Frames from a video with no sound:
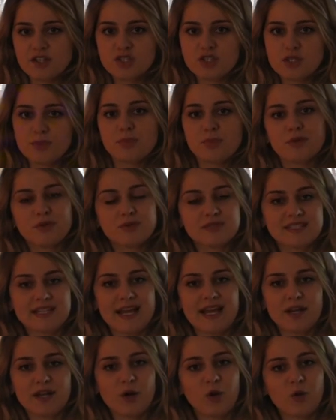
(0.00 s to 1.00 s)
and they
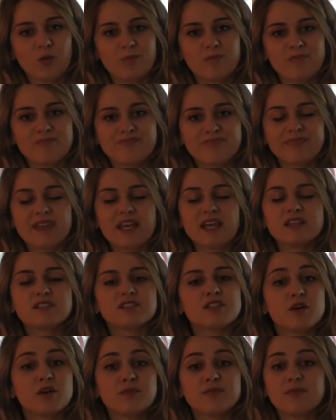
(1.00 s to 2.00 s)
need that extra
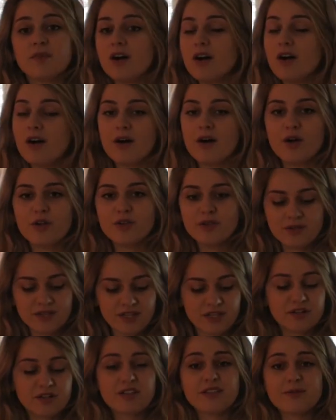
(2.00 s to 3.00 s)
boost at home.
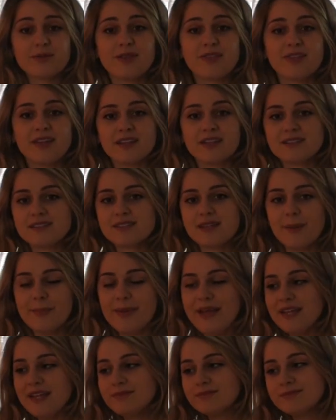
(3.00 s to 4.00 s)
So all you
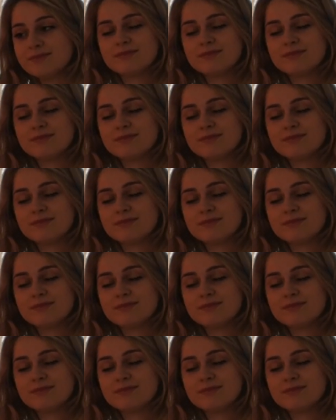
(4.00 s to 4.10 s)
need are